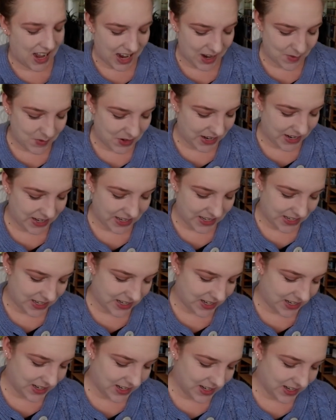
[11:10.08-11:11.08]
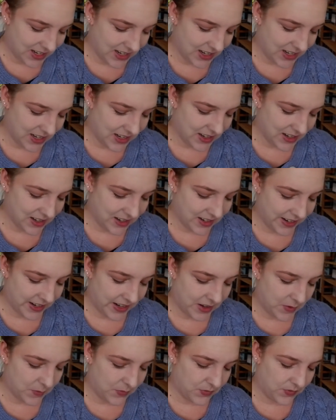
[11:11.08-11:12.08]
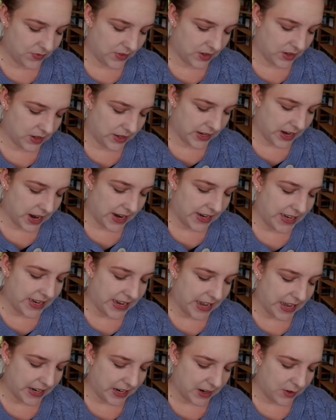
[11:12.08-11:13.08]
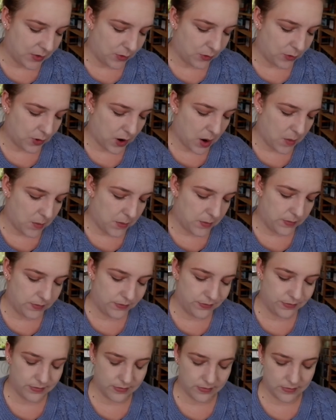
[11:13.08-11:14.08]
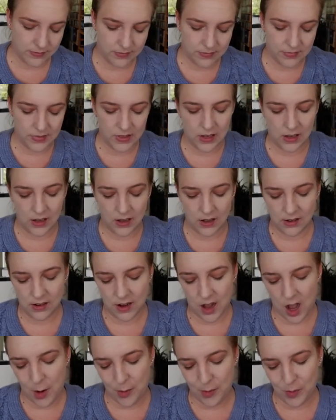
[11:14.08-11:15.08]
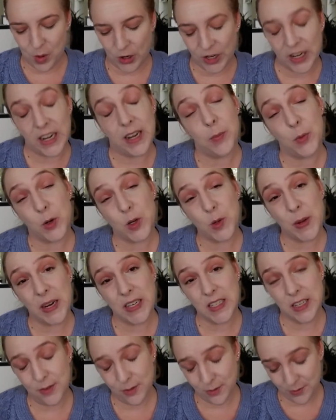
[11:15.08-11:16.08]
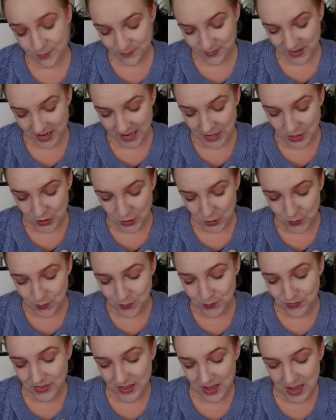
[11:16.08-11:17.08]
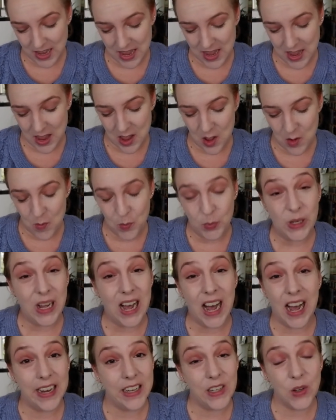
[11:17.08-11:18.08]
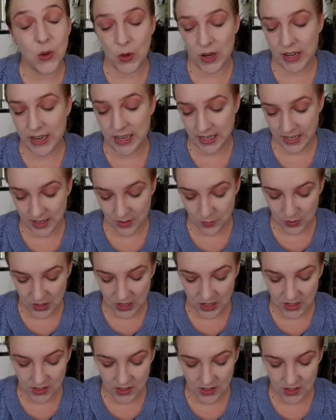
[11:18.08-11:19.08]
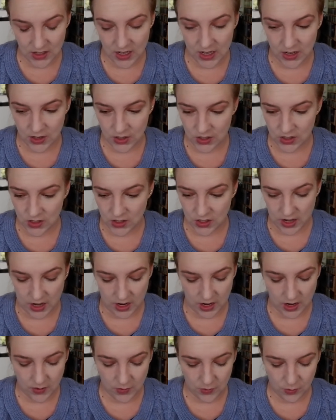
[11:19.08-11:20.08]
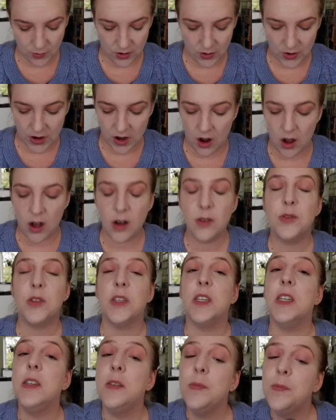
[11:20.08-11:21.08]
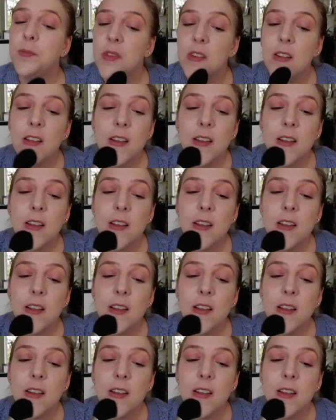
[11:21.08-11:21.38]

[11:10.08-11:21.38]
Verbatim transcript: I'm like, uh, like, like I get it from a marketing perspective. I do. But I don't like it because here's the thing, very often